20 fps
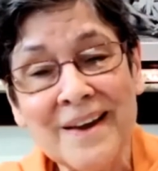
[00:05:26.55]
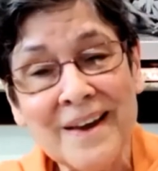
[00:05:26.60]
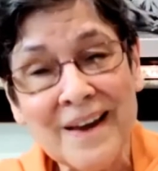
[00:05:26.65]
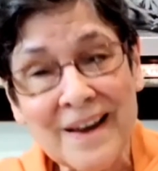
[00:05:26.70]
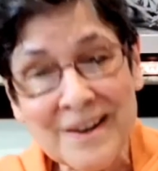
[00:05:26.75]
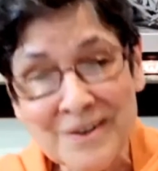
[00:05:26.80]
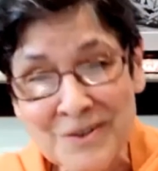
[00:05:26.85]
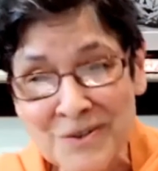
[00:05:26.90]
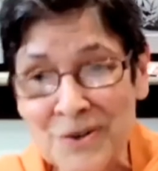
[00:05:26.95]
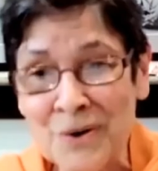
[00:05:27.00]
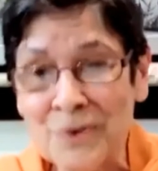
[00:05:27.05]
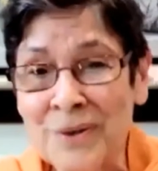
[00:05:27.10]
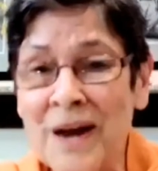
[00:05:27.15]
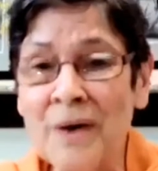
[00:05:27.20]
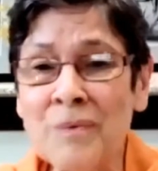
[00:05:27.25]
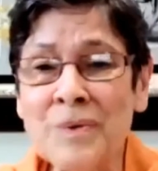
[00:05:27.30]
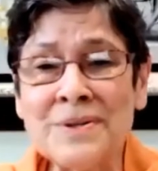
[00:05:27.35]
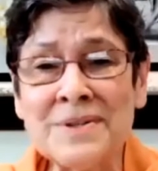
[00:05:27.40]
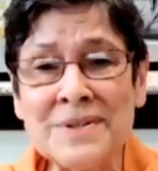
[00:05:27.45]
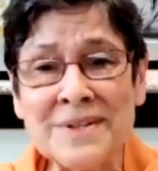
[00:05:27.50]
And so
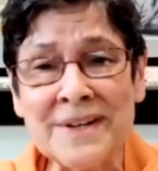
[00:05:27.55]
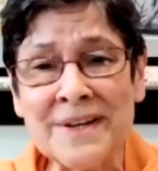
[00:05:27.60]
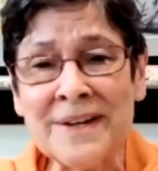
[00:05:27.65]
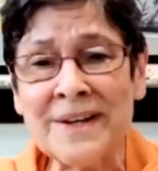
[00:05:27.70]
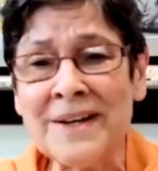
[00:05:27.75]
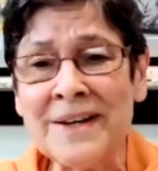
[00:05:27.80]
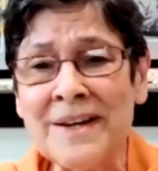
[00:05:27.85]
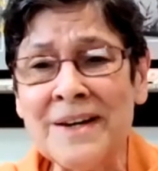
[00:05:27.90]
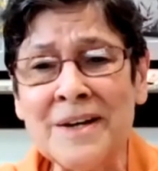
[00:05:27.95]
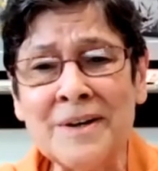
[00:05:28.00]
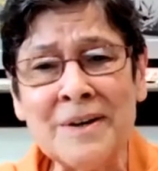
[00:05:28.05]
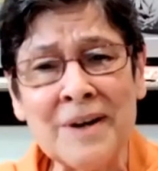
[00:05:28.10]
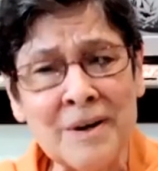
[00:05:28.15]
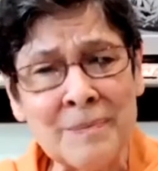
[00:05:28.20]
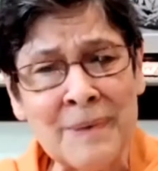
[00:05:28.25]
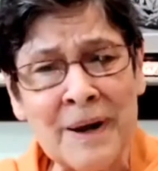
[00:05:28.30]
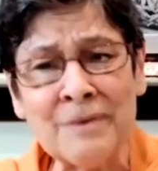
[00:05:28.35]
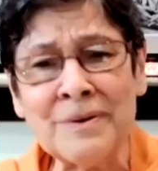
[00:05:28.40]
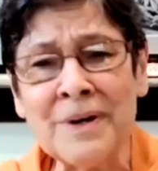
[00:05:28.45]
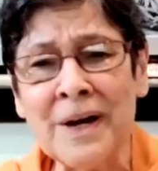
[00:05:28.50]
that was in
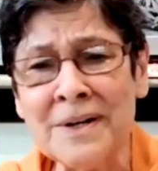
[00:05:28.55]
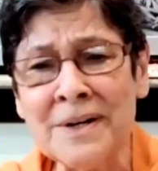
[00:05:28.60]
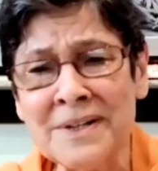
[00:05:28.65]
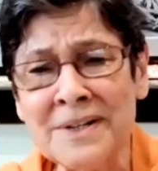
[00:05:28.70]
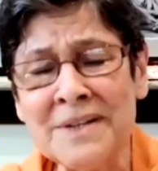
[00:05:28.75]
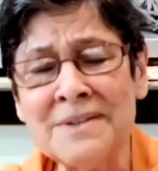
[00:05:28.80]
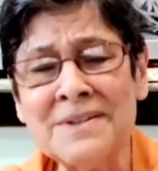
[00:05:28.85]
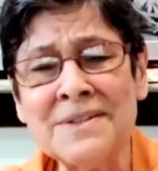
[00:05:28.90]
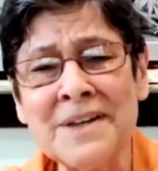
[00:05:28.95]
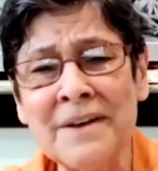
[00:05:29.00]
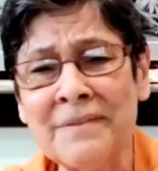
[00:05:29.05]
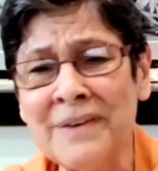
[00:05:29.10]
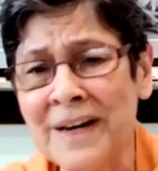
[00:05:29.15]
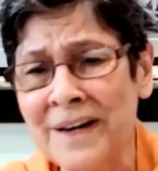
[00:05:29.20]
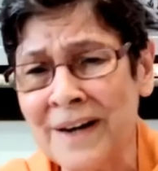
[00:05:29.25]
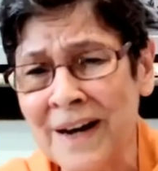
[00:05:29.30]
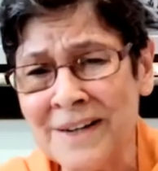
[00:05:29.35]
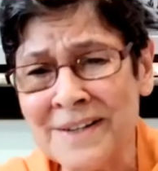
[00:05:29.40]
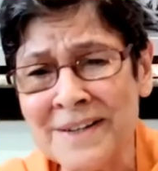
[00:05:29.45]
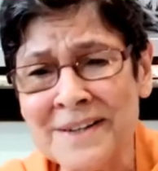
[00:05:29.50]
about 1970,
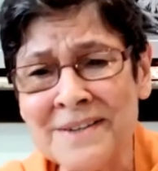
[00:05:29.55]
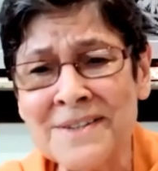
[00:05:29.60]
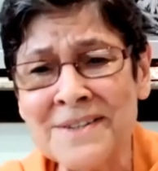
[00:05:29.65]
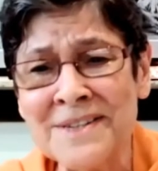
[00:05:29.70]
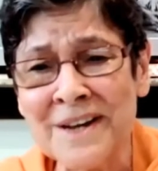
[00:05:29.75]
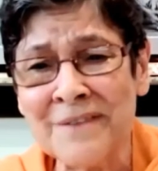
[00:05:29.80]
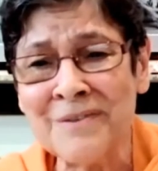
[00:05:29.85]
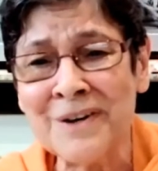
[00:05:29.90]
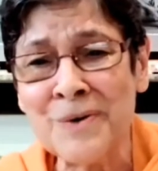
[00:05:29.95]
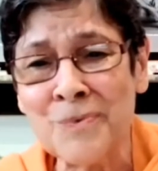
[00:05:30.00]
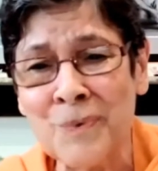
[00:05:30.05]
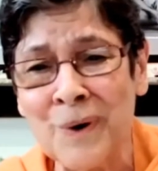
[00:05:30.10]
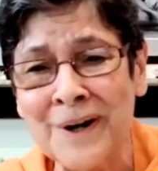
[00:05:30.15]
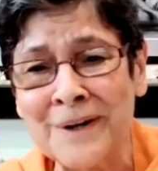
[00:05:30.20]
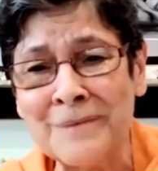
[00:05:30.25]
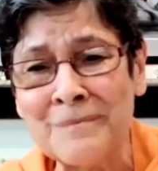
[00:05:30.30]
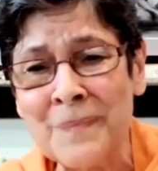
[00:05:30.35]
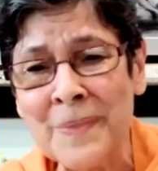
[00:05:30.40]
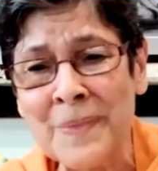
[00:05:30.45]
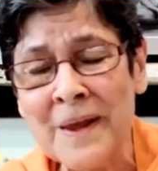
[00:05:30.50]

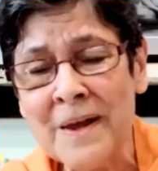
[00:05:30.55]
1971.